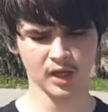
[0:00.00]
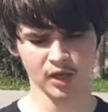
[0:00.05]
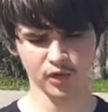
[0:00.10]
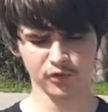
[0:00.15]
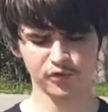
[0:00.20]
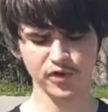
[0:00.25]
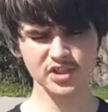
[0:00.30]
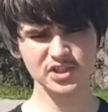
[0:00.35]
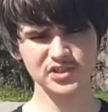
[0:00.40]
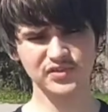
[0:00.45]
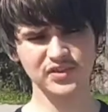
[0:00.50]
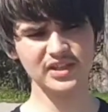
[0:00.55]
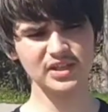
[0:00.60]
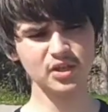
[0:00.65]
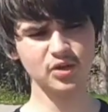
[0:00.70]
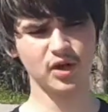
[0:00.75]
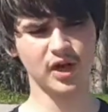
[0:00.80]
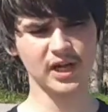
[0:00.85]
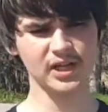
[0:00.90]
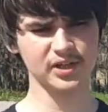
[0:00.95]
First thing
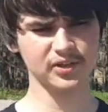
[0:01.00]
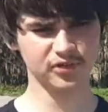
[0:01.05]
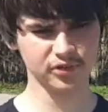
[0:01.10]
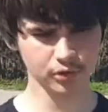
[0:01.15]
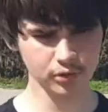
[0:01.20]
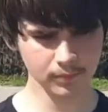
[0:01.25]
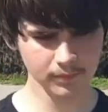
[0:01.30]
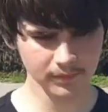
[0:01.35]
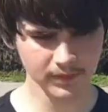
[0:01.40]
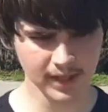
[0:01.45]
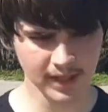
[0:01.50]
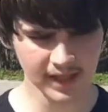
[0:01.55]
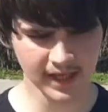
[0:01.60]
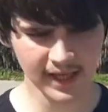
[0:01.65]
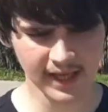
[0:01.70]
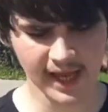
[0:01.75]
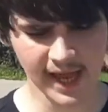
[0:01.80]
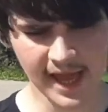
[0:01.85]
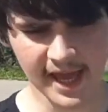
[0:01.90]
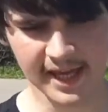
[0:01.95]
you have to
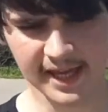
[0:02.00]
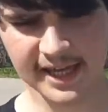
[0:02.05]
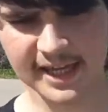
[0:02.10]
do